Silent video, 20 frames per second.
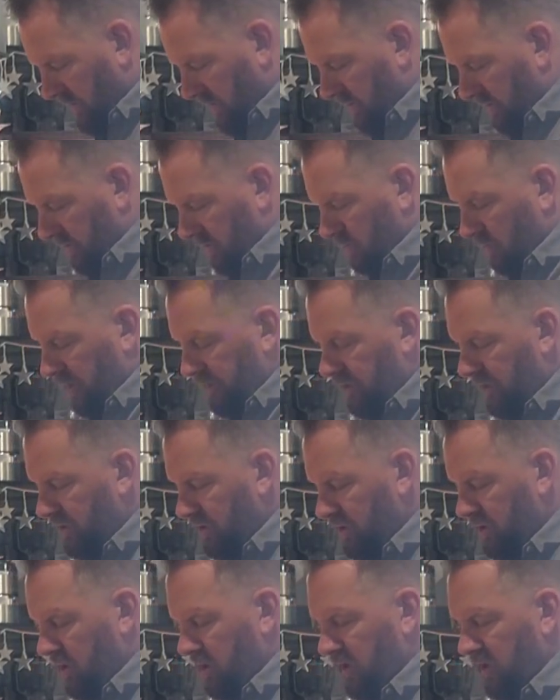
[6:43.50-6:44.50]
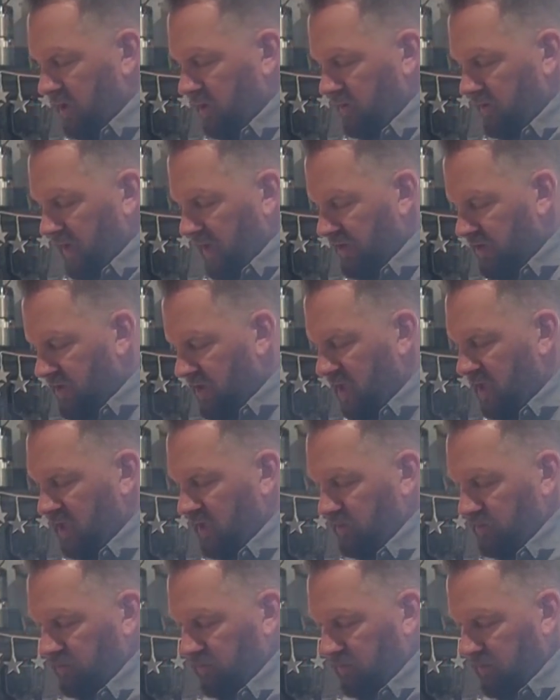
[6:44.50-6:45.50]
And once you start hearing that
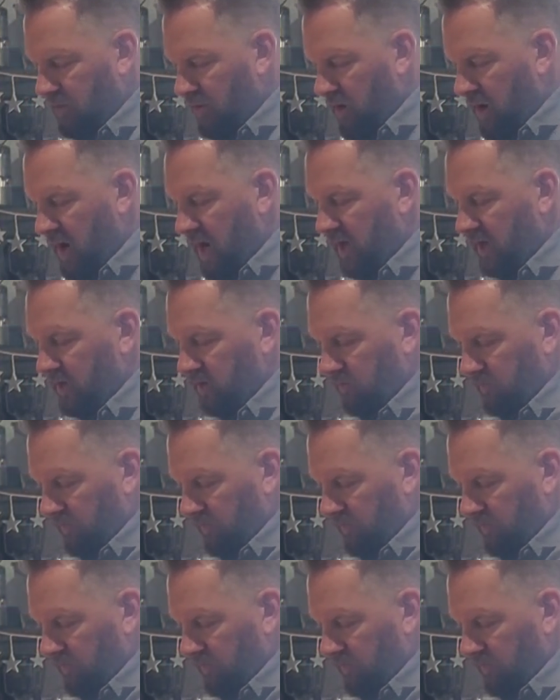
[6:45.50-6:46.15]
second crack,